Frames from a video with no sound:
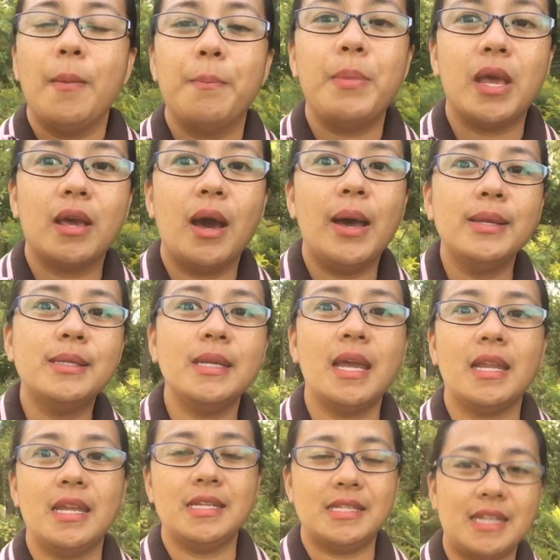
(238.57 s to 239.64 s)
because it
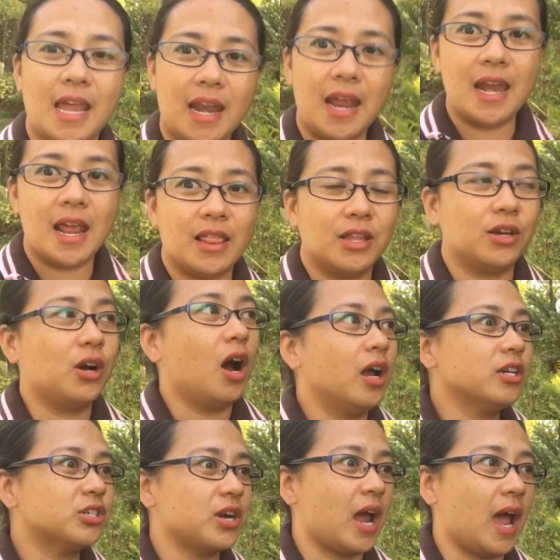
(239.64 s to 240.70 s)
is stated the
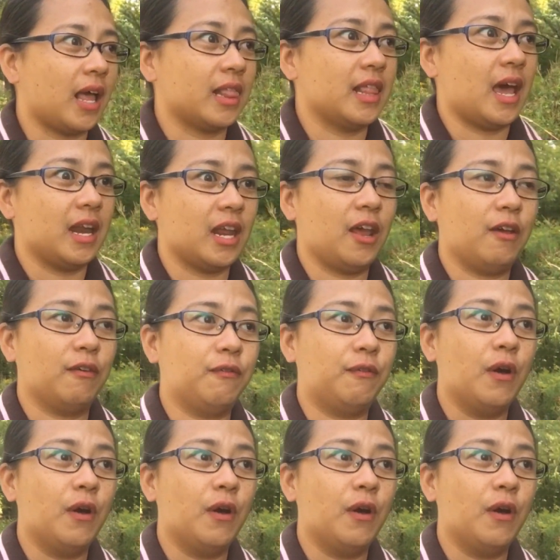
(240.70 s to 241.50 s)
contract that if